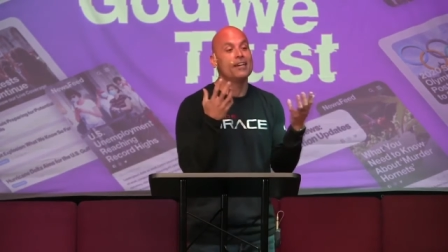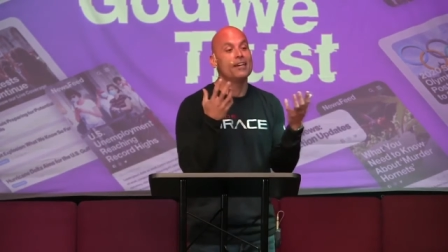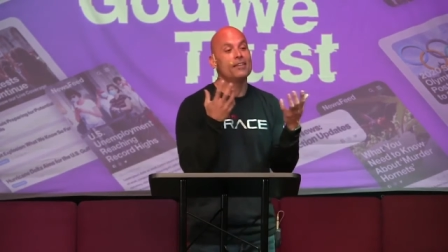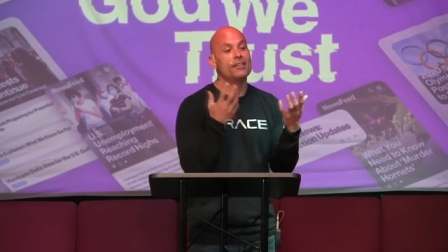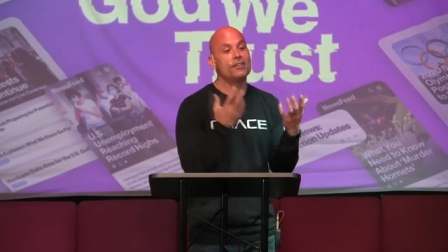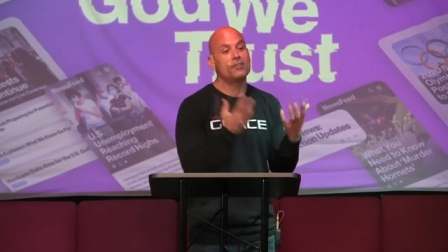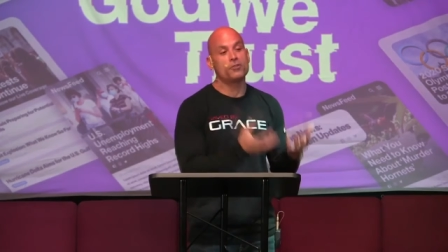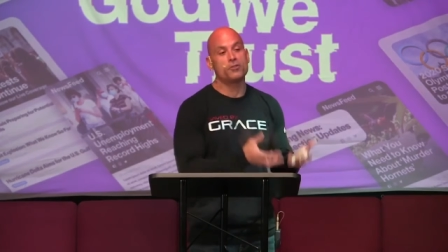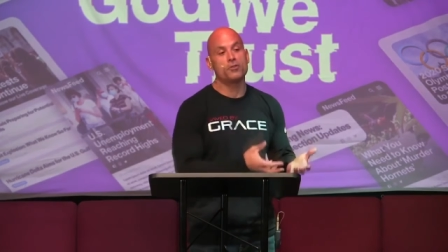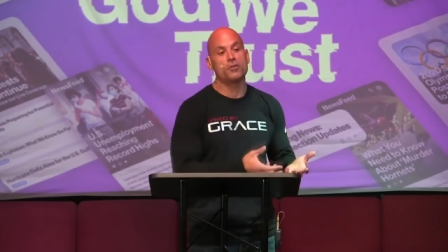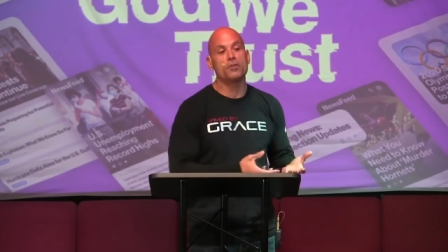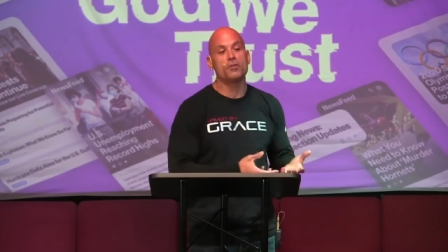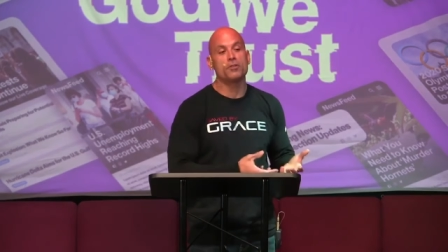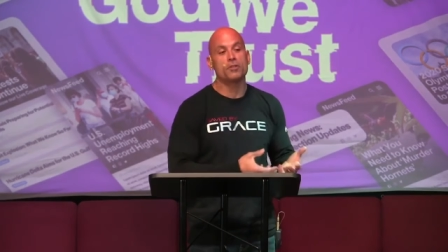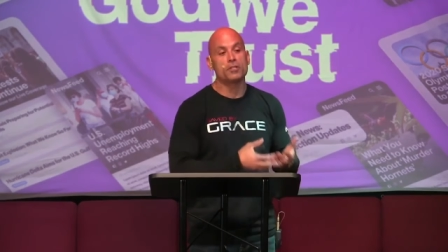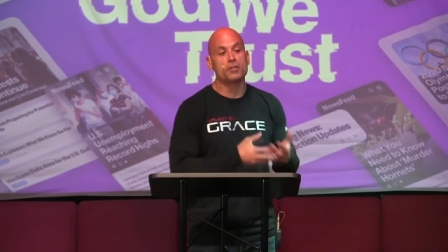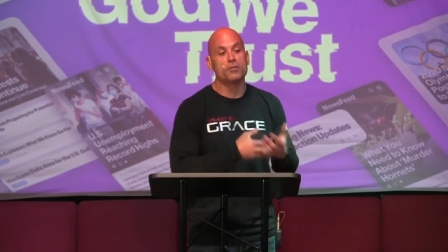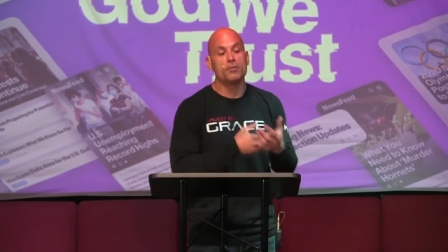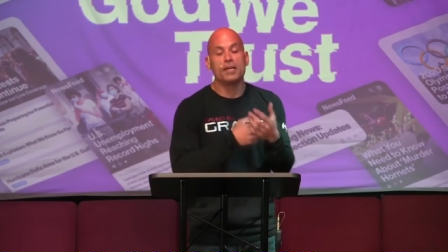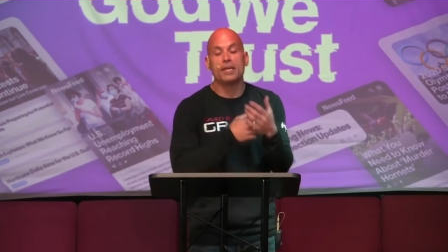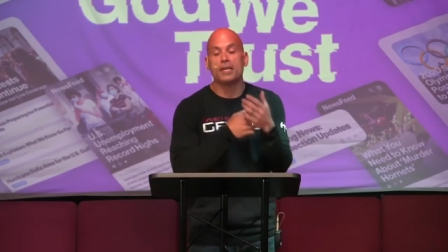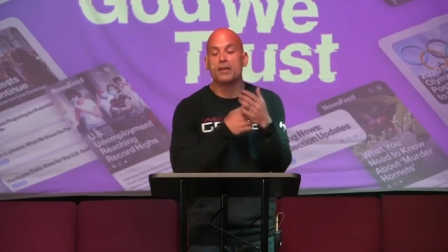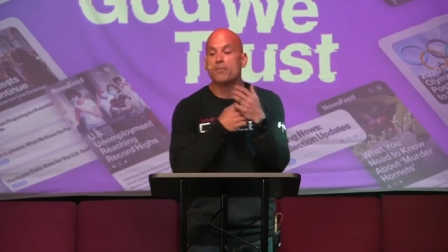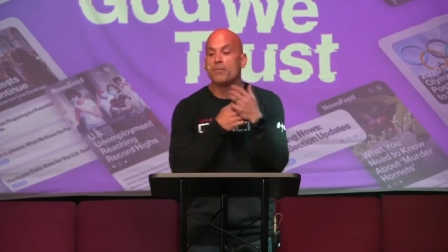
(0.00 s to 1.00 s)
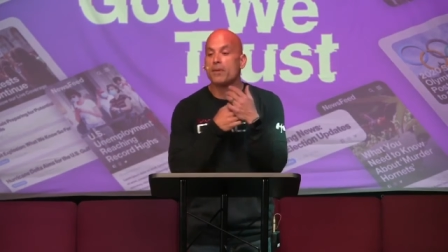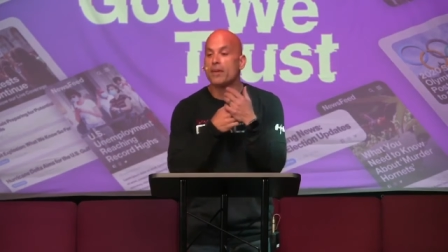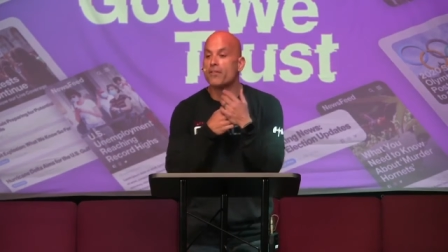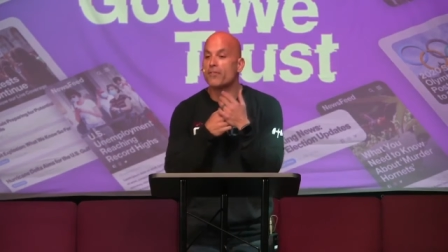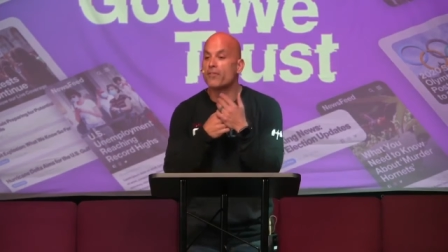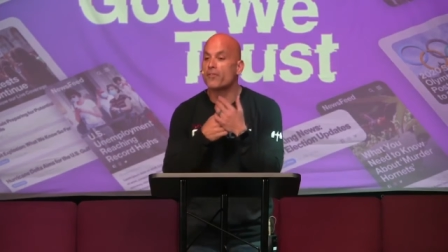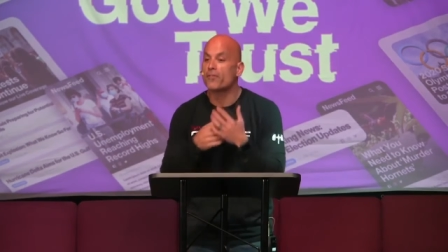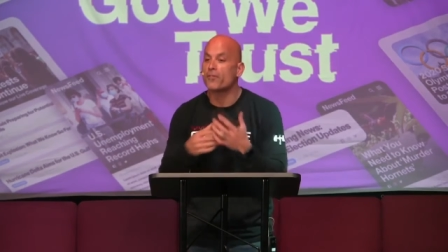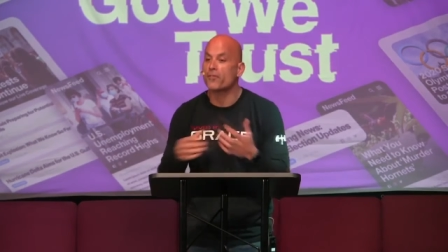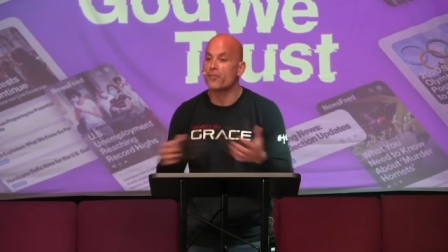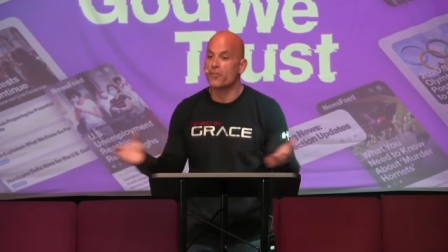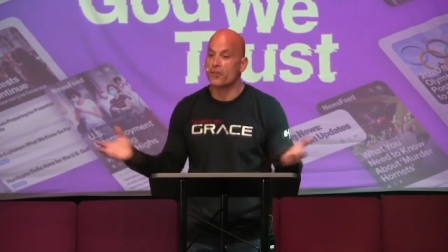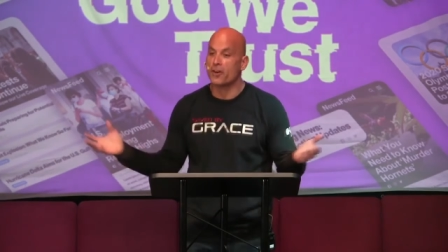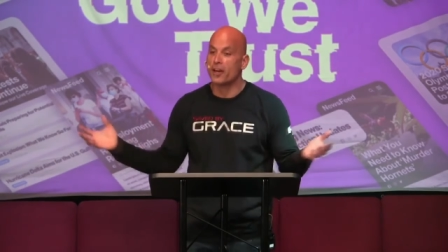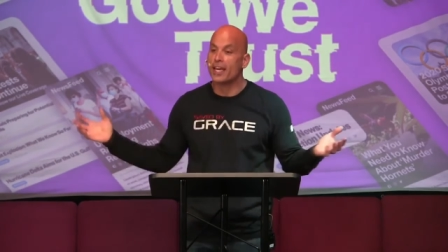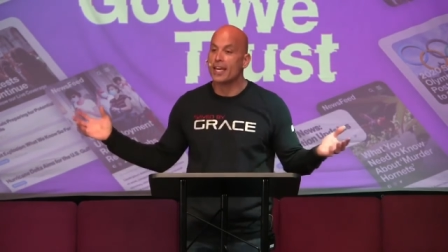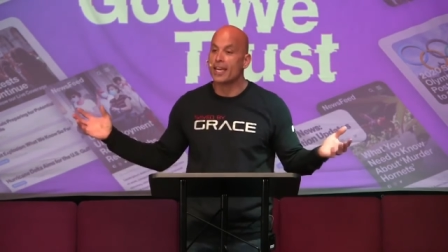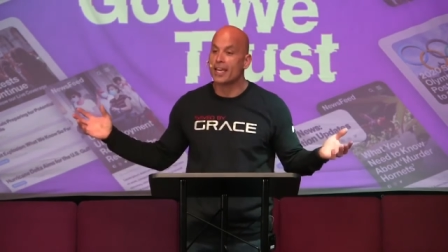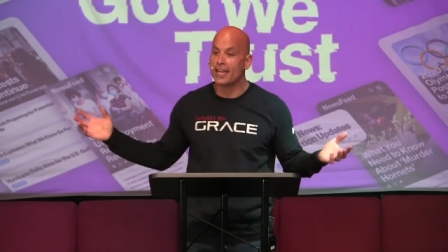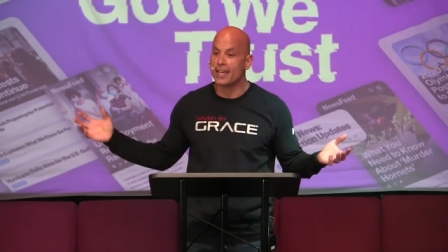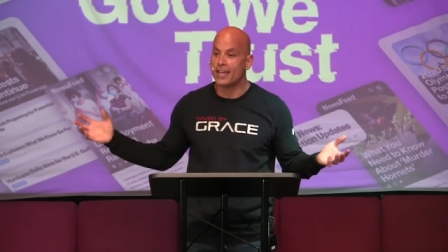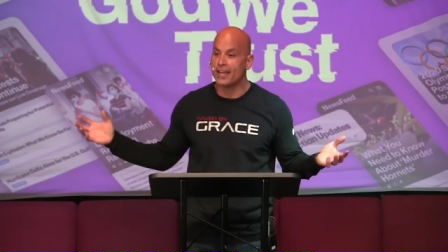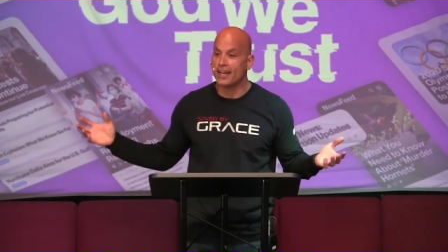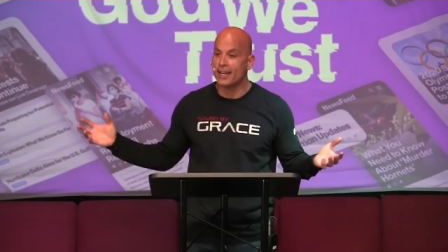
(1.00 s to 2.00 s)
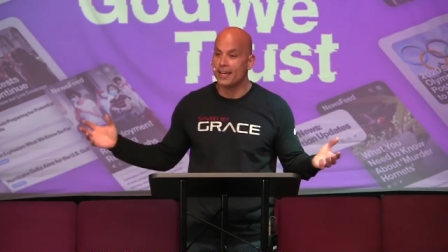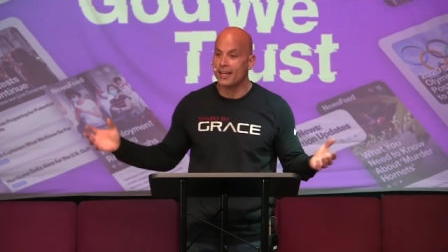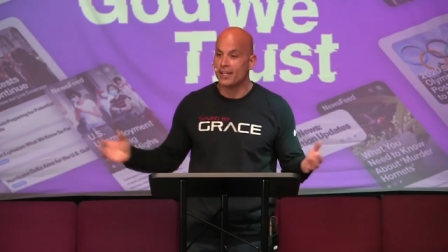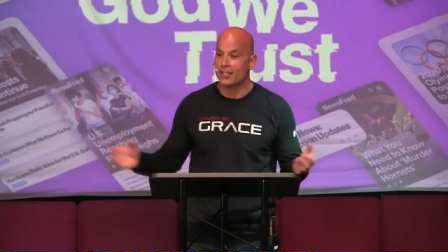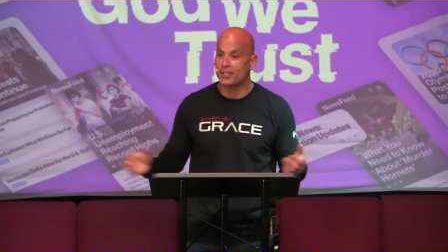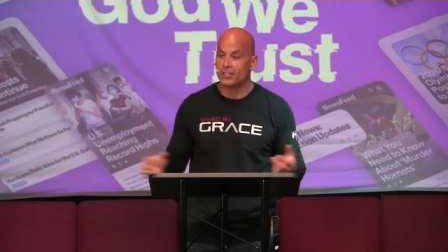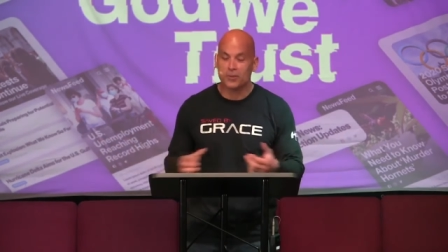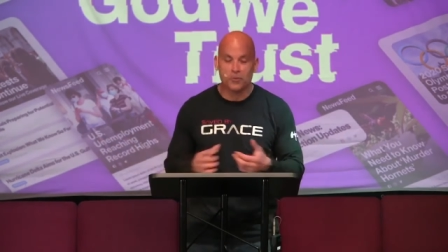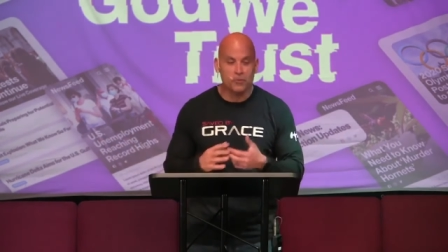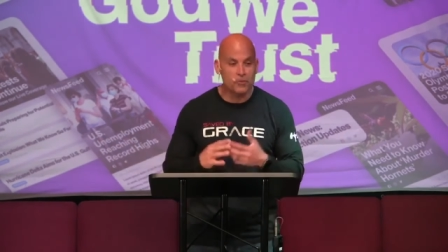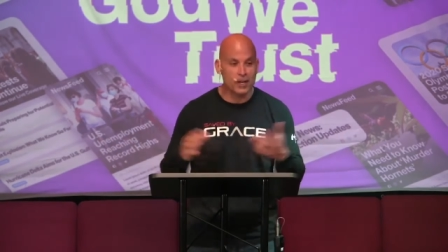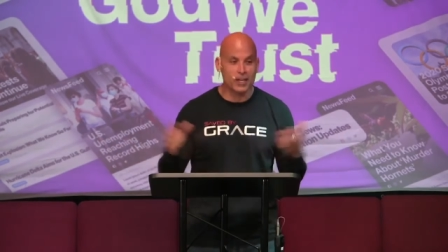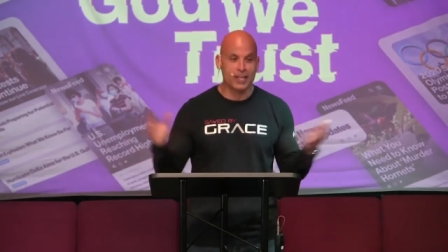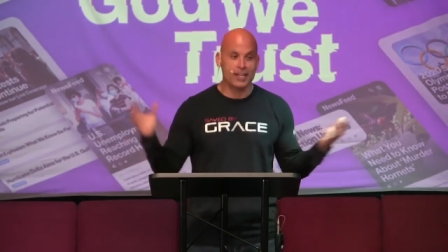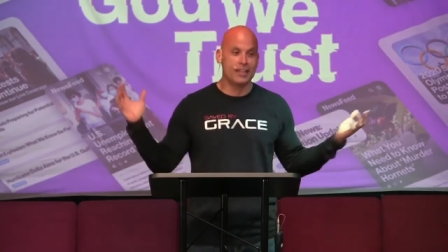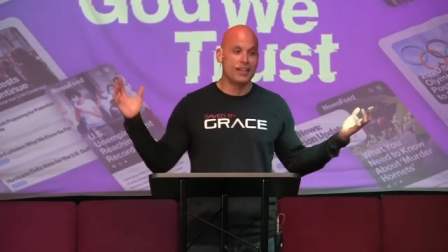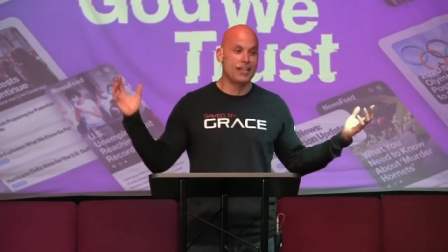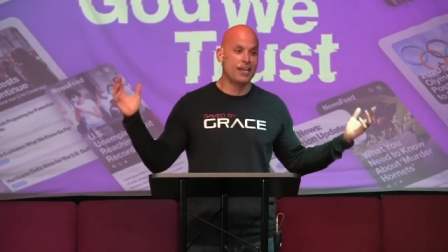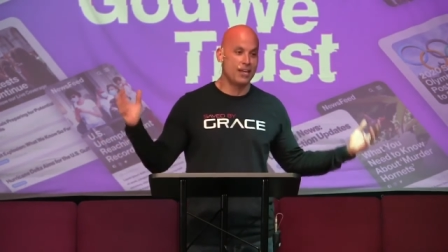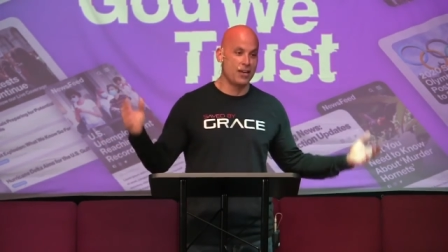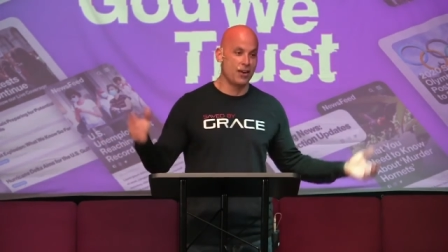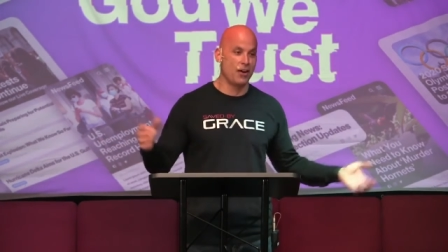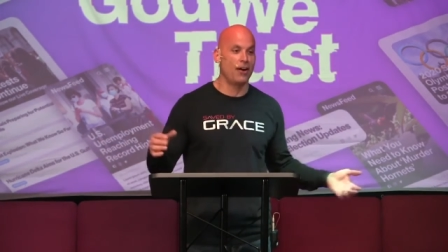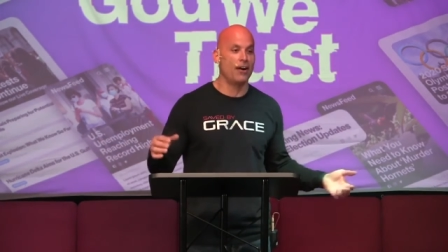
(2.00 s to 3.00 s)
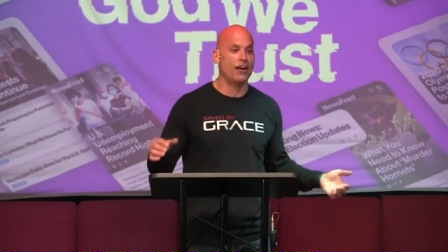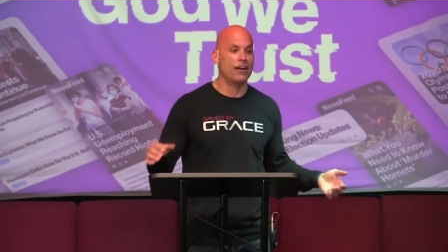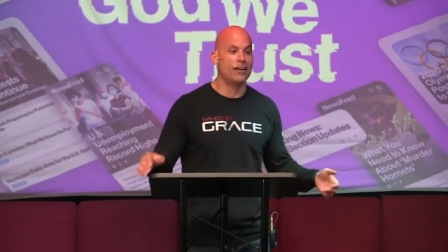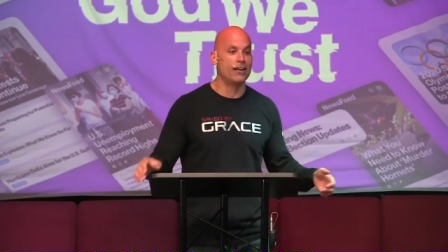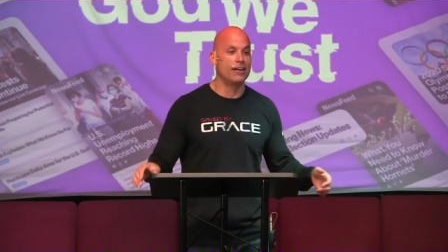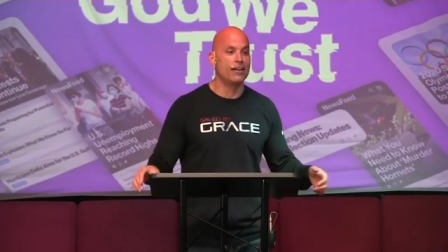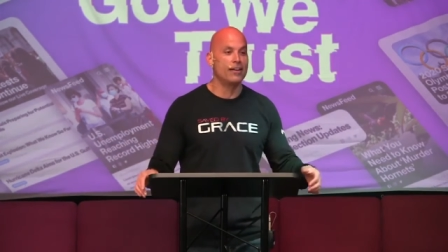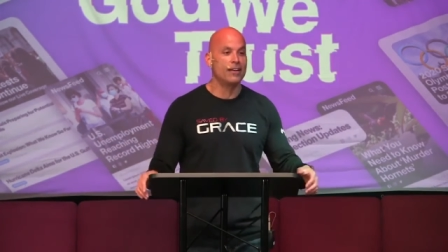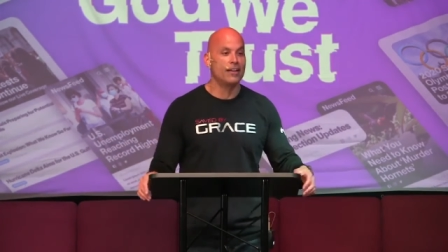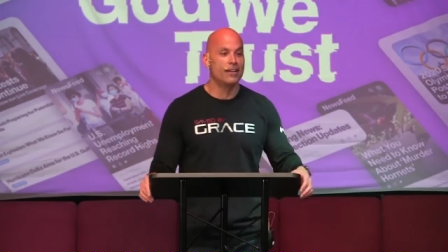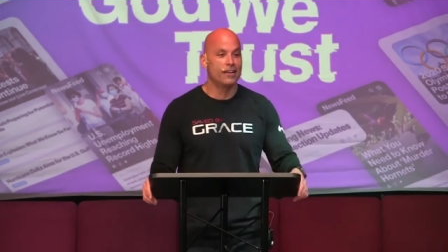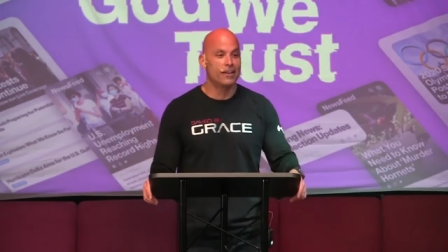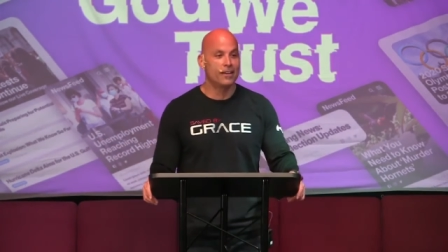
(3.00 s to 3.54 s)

the truth so we could be free to run in the yard